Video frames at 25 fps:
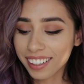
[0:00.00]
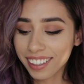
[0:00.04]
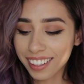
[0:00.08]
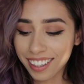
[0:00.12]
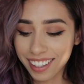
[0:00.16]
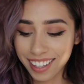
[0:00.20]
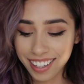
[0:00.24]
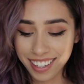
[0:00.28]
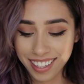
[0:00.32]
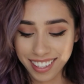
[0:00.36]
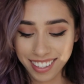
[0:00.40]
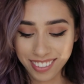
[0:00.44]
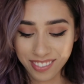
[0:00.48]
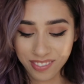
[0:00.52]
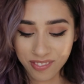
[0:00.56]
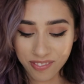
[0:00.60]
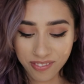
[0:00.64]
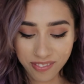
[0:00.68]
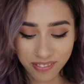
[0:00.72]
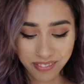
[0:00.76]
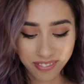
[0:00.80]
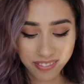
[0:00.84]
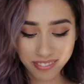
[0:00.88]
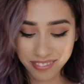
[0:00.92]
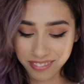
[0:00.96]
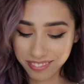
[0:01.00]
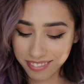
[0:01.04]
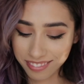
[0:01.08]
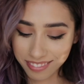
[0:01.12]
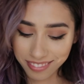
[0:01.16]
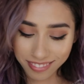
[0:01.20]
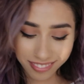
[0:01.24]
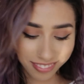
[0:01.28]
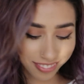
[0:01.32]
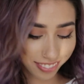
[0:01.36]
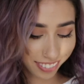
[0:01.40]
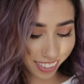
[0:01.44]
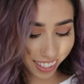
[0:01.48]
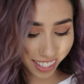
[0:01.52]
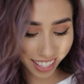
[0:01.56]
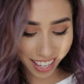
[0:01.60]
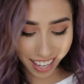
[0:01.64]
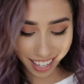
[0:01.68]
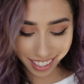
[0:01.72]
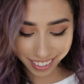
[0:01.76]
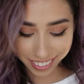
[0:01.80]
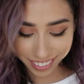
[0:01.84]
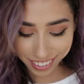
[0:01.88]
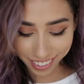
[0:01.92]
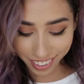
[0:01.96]
I
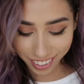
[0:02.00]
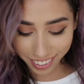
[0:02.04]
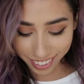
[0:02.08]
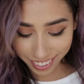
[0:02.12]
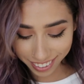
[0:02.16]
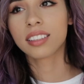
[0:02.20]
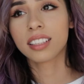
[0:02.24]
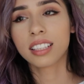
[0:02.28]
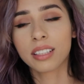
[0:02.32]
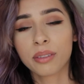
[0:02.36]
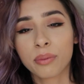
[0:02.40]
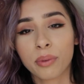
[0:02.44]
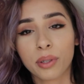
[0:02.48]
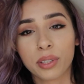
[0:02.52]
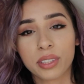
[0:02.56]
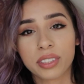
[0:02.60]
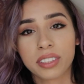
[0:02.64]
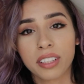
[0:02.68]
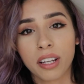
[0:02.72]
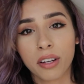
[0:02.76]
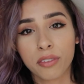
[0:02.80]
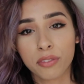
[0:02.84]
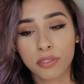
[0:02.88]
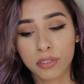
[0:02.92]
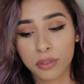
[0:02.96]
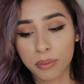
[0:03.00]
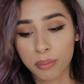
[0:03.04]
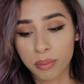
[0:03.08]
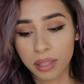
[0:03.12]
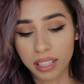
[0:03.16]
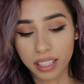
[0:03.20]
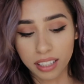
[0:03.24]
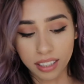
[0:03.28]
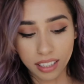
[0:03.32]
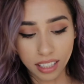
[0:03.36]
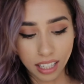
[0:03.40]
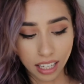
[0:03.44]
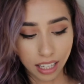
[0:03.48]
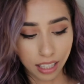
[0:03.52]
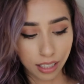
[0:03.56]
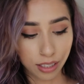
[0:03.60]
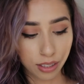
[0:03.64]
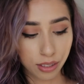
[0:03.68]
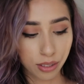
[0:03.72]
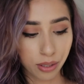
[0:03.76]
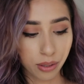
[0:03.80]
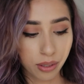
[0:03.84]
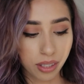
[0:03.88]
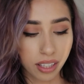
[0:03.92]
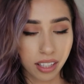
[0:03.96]
can't talk. It works out for me in the end.
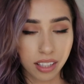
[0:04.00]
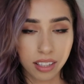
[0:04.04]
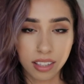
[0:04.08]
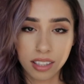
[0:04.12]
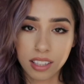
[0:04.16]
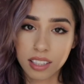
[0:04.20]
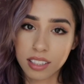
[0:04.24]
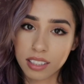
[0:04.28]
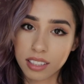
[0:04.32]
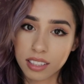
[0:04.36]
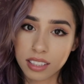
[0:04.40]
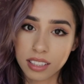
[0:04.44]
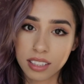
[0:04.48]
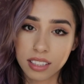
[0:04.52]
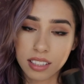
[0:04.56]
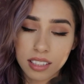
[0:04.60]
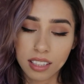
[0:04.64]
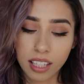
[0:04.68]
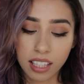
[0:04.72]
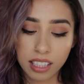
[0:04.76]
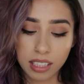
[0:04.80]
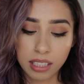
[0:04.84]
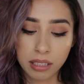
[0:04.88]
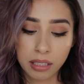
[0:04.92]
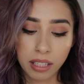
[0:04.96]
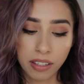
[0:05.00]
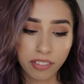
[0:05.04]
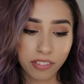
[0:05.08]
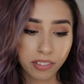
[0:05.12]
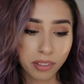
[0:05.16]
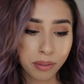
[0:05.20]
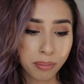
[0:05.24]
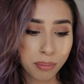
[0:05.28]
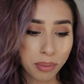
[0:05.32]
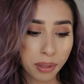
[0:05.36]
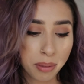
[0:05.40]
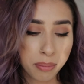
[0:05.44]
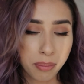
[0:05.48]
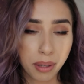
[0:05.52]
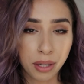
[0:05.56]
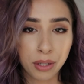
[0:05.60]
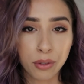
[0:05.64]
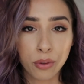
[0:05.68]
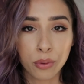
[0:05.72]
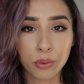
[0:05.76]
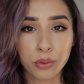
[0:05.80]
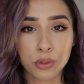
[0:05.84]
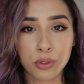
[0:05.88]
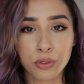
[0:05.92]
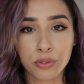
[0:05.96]
So yeah, this has definitely been my
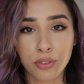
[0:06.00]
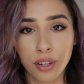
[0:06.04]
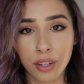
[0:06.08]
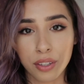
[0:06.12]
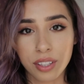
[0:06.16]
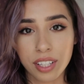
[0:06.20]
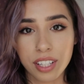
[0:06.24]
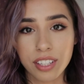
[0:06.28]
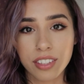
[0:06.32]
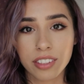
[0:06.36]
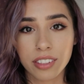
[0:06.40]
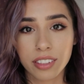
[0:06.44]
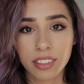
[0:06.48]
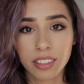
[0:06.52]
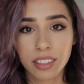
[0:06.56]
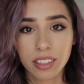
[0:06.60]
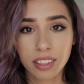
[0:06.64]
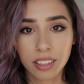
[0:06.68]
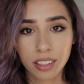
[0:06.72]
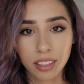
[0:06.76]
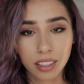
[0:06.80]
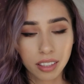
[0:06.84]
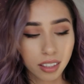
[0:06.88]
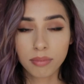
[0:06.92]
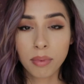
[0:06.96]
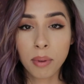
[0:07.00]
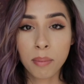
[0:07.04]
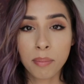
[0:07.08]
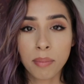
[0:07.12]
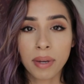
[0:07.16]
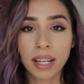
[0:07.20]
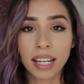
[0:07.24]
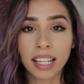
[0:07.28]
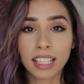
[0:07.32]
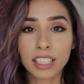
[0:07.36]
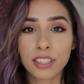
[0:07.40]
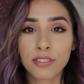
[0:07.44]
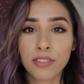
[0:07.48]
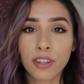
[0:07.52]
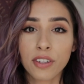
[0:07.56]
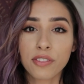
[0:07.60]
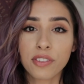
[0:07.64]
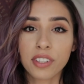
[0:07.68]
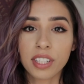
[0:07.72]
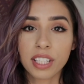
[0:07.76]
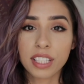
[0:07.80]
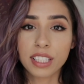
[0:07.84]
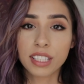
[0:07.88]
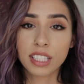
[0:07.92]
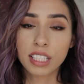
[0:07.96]
go-to foundation. My next
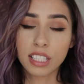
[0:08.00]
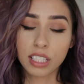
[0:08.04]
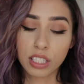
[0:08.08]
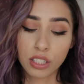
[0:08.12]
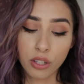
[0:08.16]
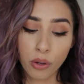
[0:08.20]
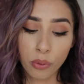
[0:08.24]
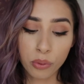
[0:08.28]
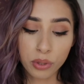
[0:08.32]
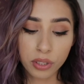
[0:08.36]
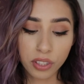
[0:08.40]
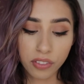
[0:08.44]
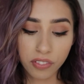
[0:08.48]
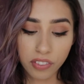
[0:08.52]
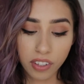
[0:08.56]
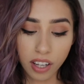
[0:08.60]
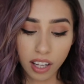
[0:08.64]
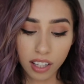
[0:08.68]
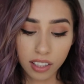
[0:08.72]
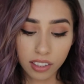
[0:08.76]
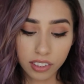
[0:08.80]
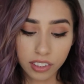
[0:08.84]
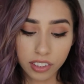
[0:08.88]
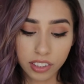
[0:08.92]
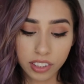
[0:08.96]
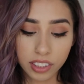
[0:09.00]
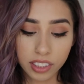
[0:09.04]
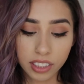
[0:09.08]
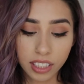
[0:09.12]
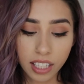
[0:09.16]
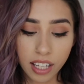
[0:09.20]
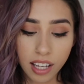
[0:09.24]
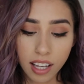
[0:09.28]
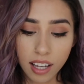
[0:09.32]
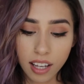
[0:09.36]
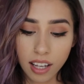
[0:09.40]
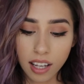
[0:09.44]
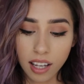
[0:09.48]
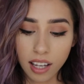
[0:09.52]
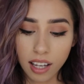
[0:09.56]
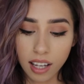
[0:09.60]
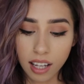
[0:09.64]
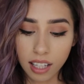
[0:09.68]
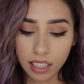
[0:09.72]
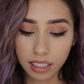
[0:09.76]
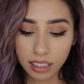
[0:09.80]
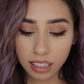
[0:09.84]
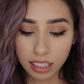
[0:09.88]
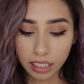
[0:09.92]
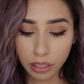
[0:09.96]
favorite is the Dose of Colors
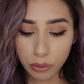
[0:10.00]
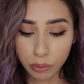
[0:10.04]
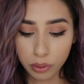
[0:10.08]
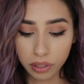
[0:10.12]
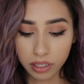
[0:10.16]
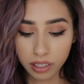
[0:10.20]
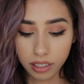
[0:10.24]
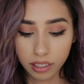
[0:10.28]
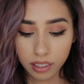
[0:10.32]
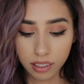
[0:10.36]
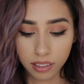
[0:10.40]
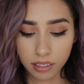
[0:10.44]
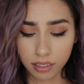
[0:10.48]
liquid.